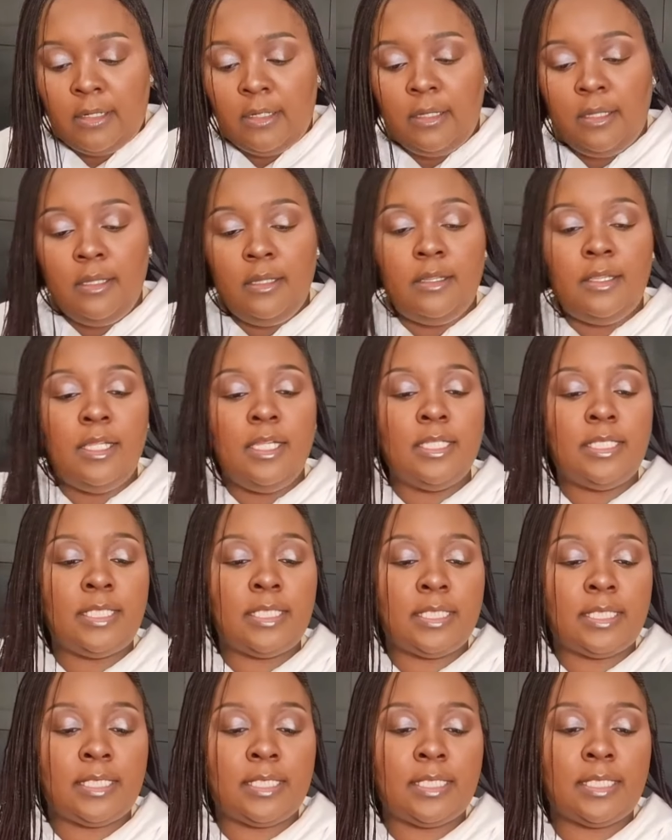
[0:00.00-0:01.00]

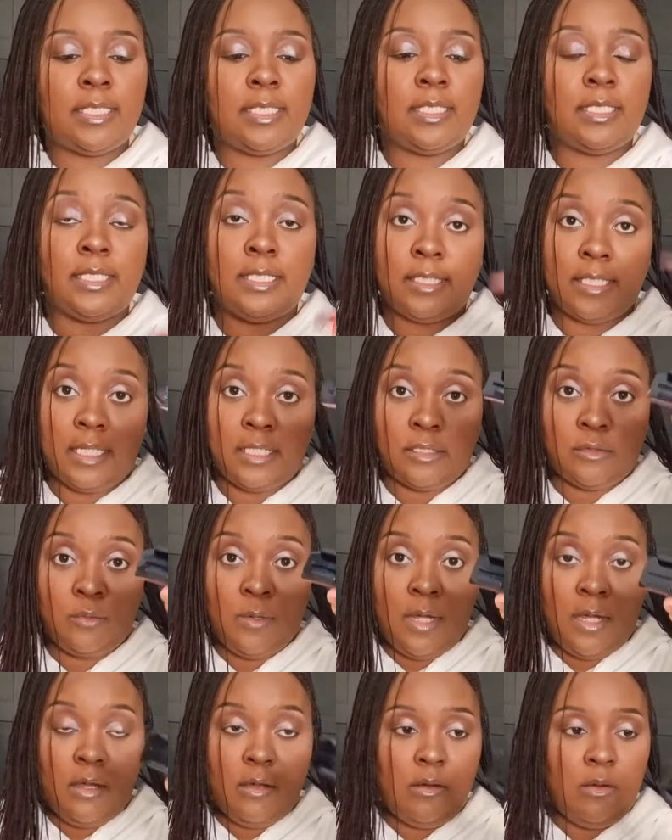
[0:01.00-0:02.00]
this as
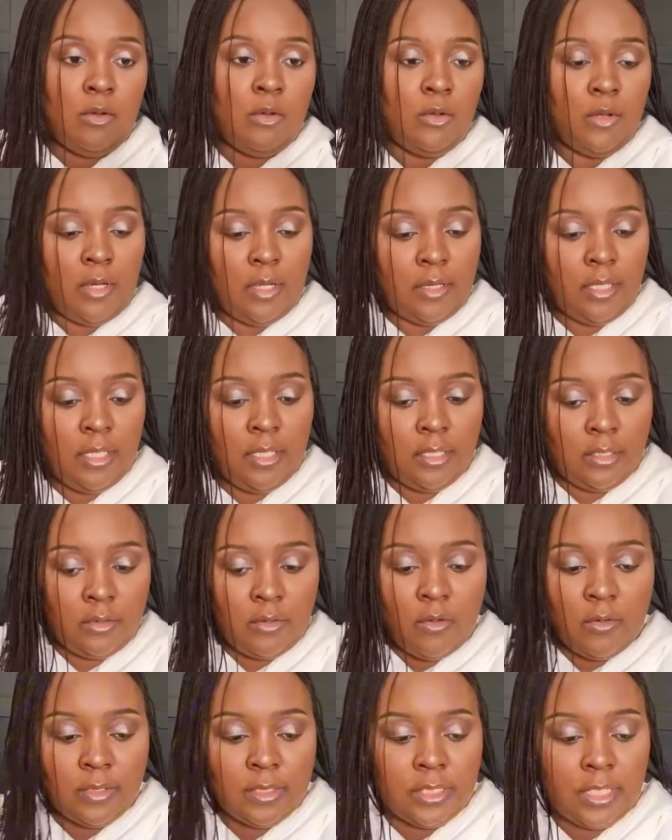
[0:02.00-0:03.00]
well. I think it
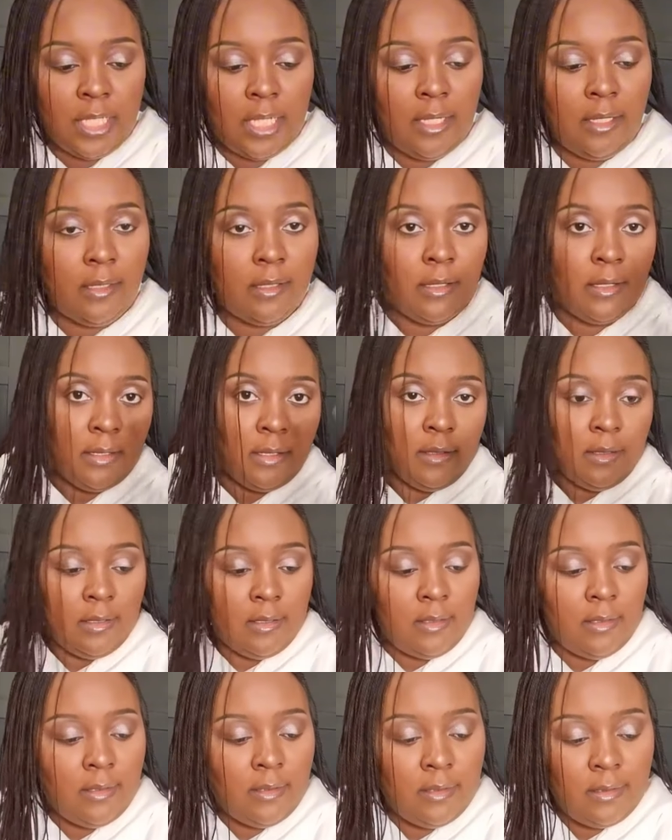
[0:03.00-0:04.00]
goes there.
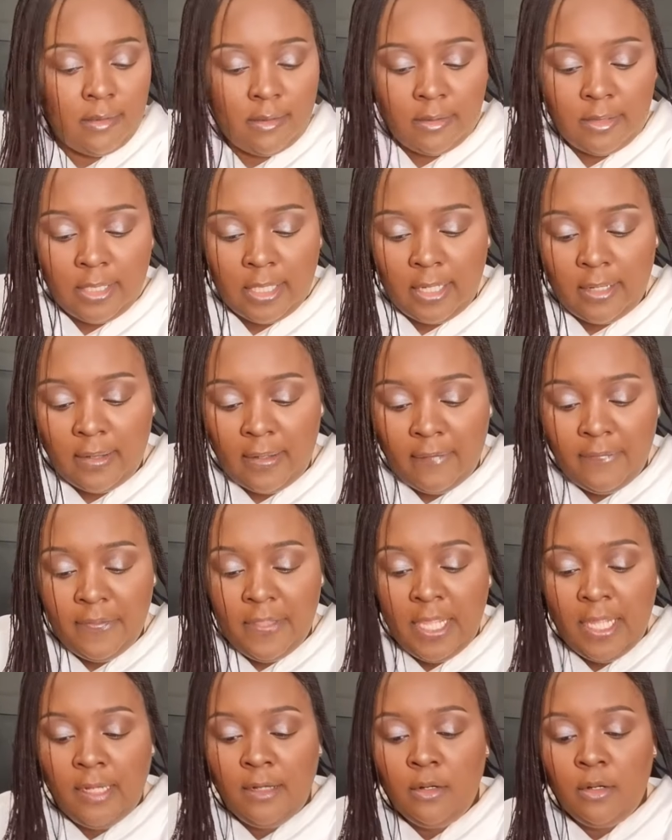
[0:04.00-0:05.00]
Yeah. And
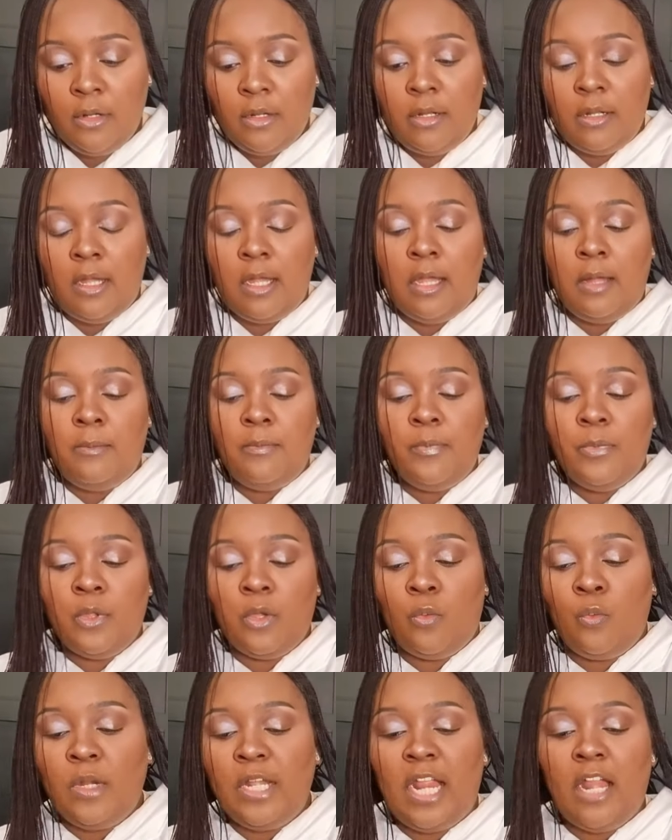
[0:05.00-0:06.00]
then
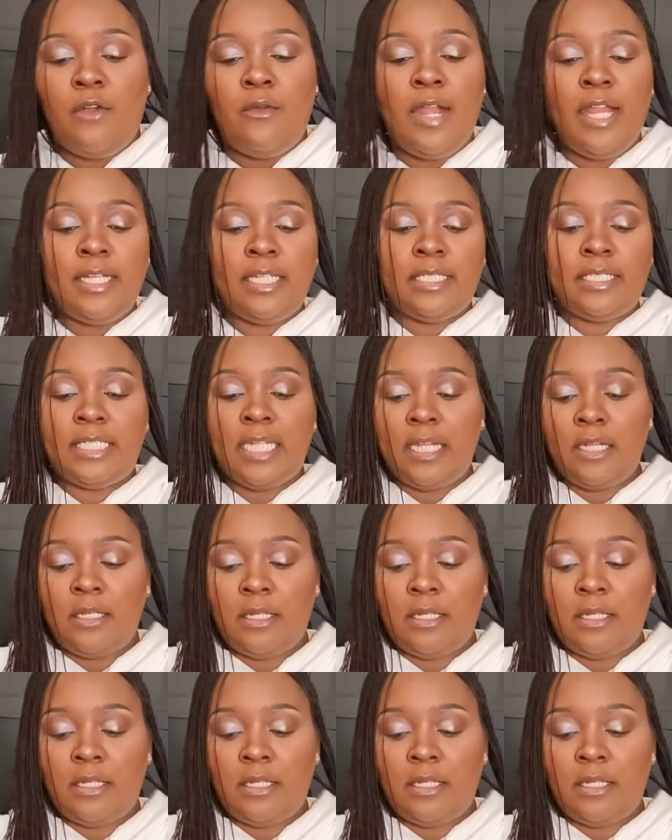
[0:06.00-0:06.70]
when I read it, said